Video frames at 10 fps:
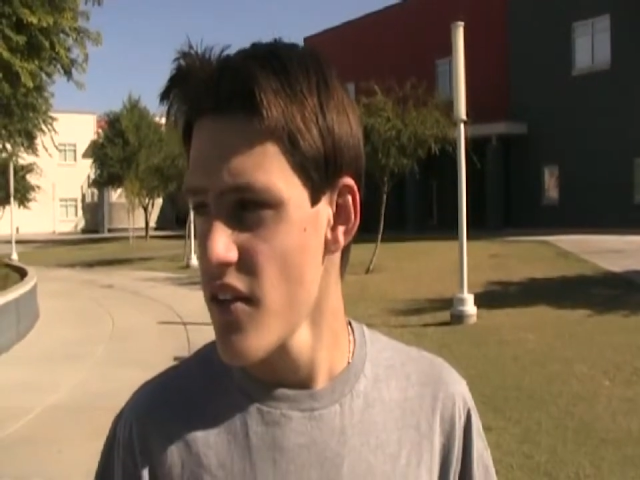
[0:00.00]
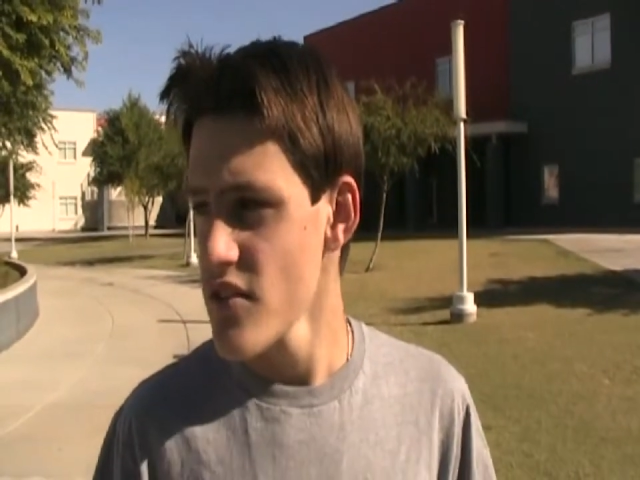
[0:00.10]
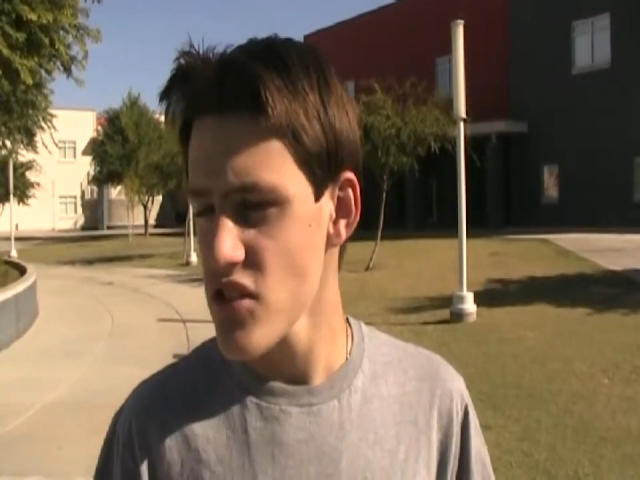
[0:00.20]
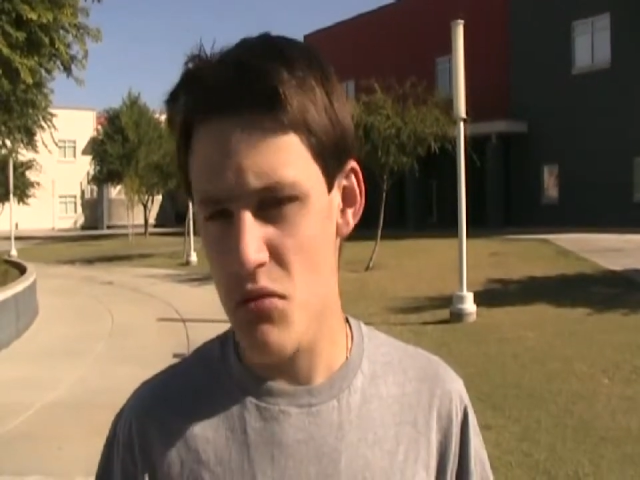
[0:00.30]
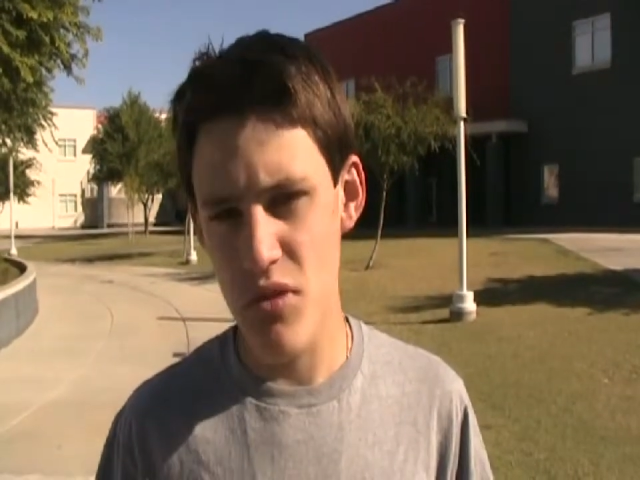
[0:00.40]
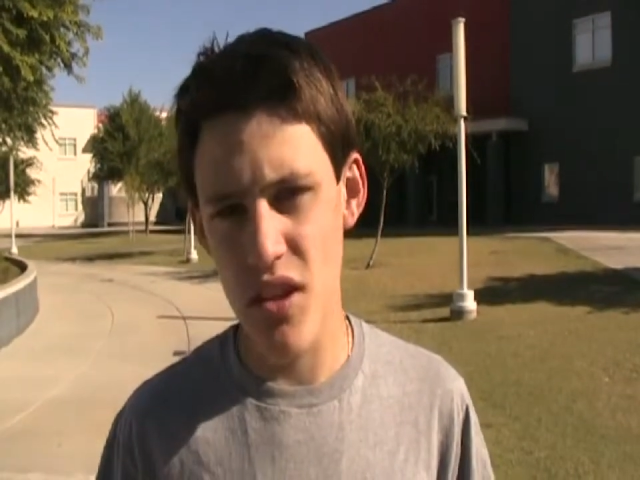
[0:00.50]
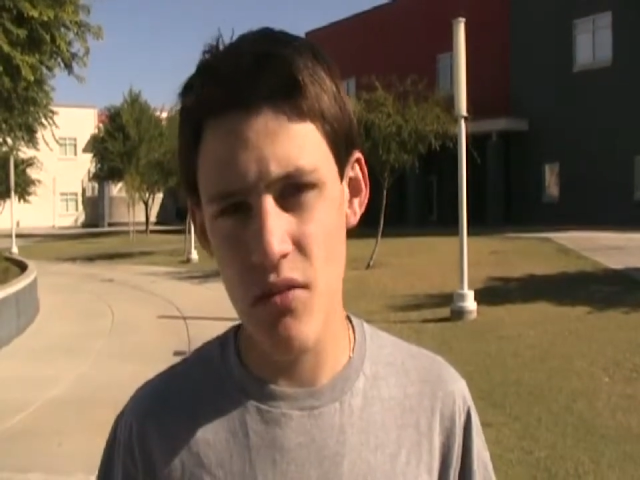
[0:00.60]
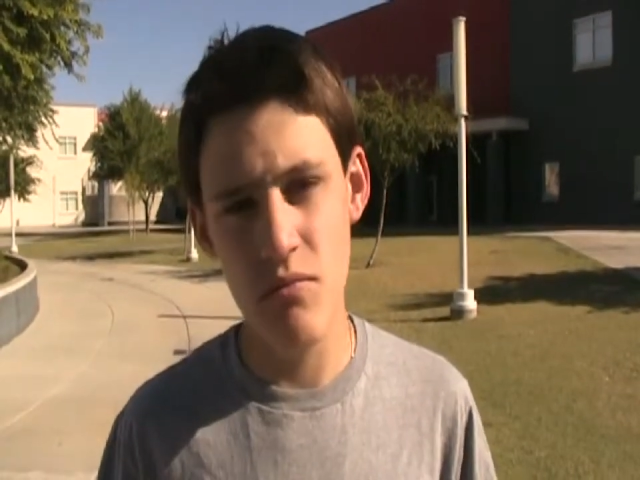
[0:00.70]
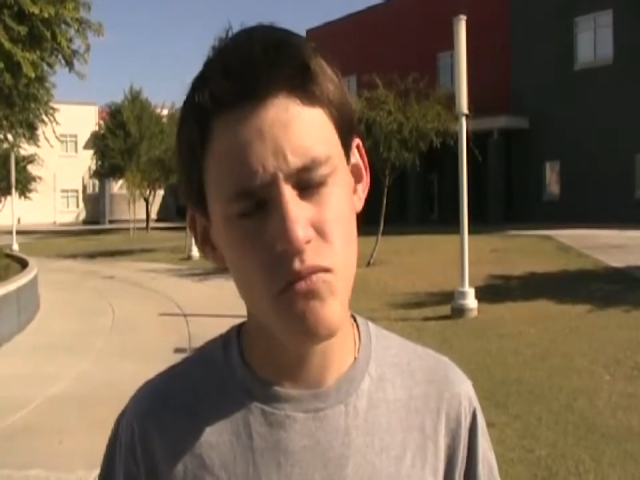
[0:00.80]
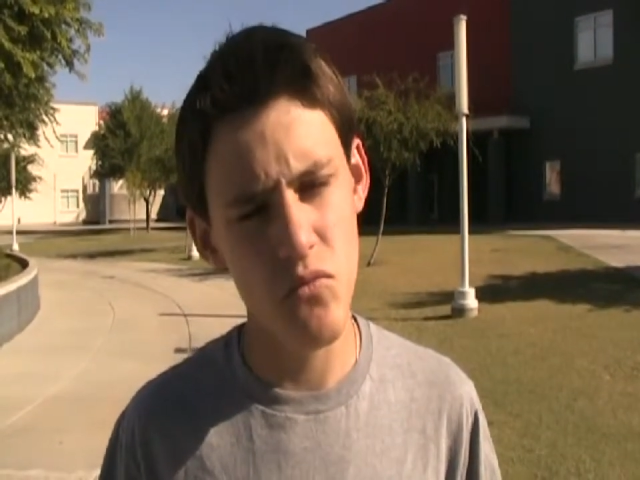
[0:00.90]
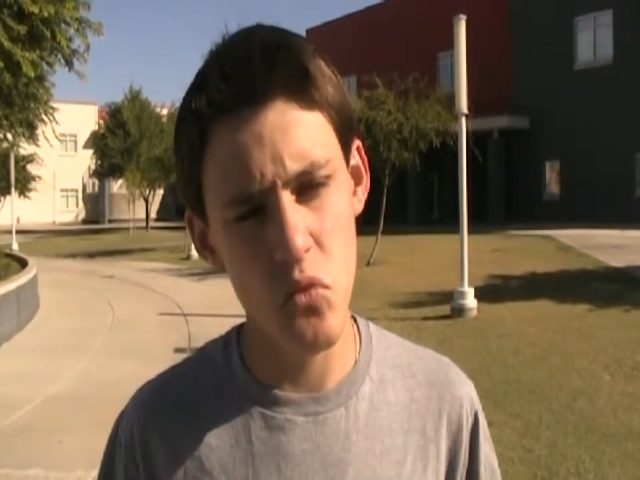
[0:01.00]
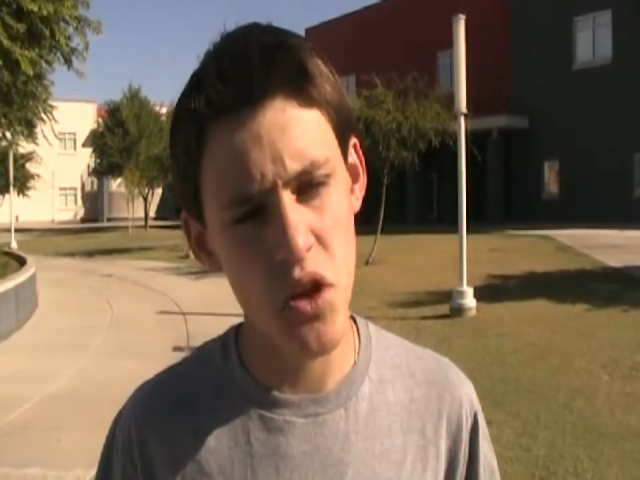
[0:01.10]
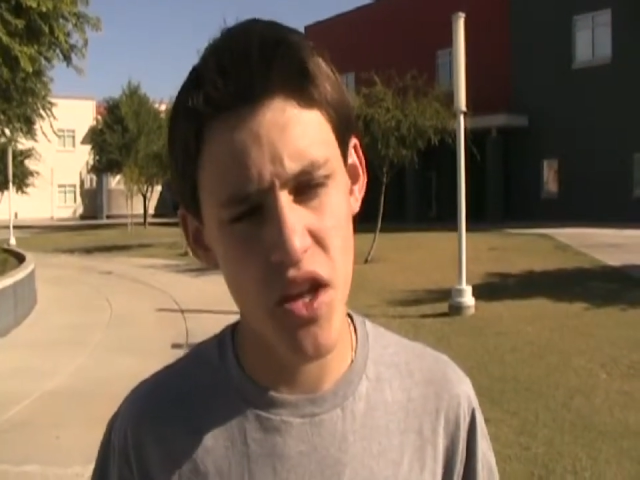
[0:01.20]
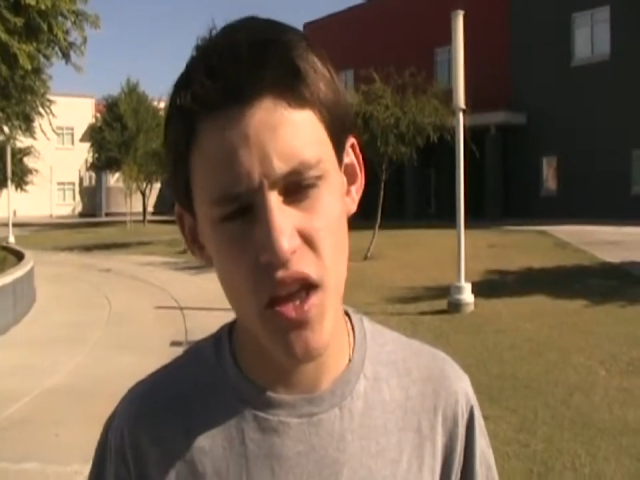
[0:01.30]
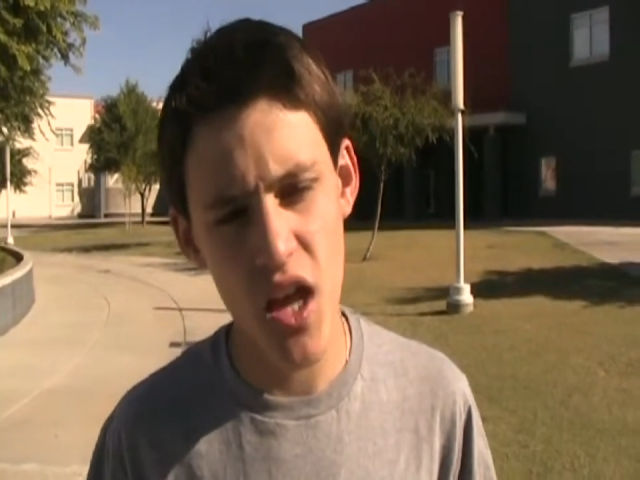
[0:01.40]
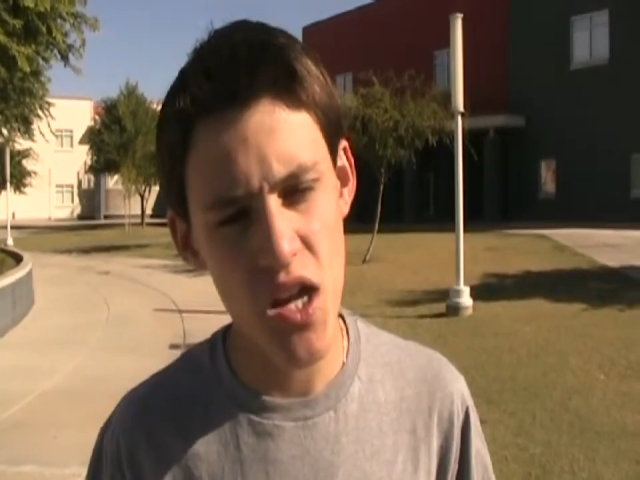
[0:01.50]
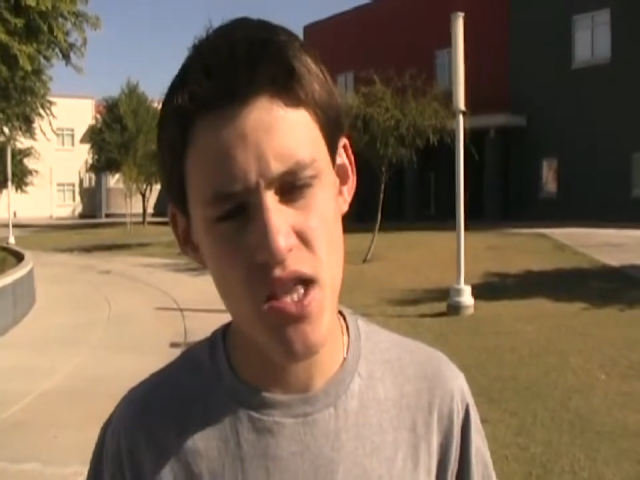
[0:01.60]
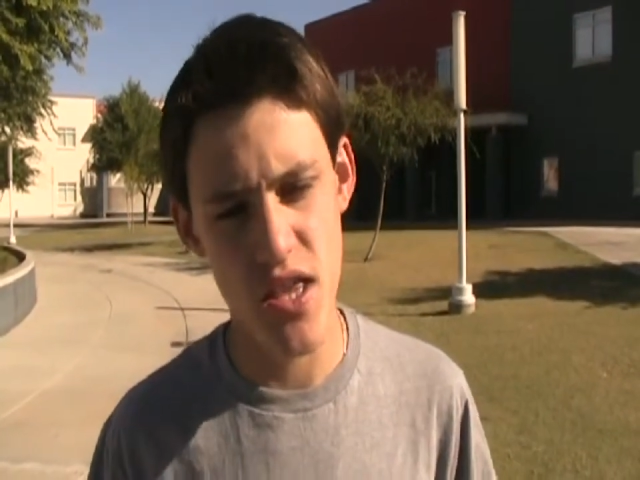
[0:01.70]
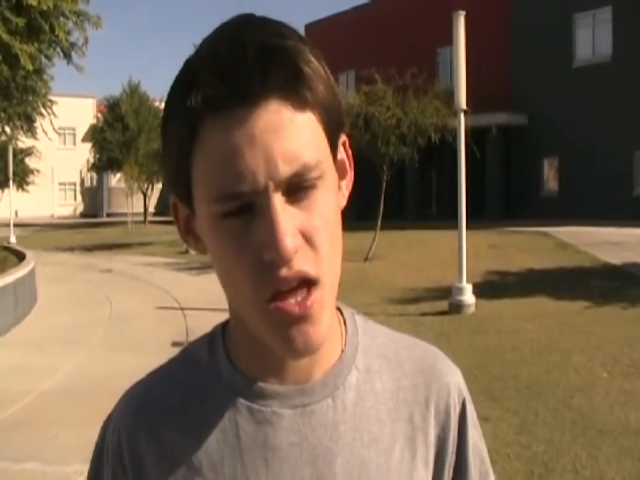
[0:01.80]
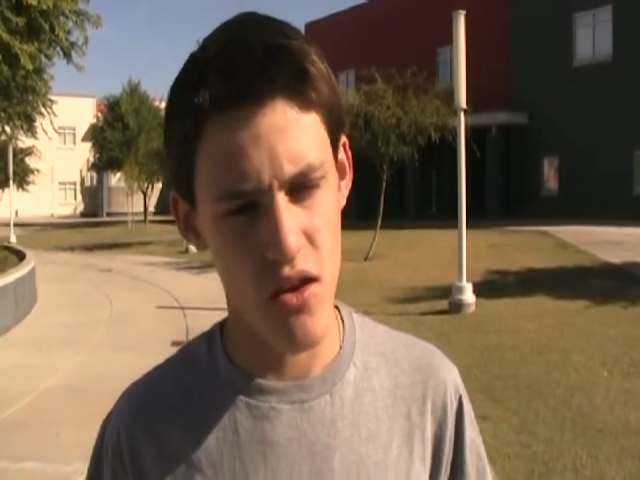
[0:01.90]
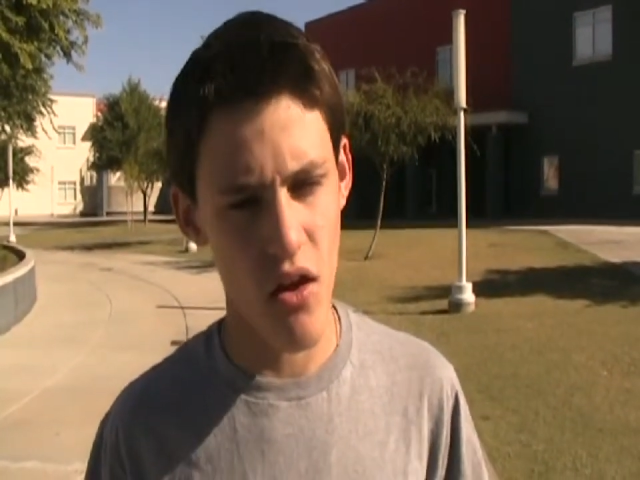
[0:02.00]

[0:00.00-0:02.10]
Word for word: Some of them we didn't get anything,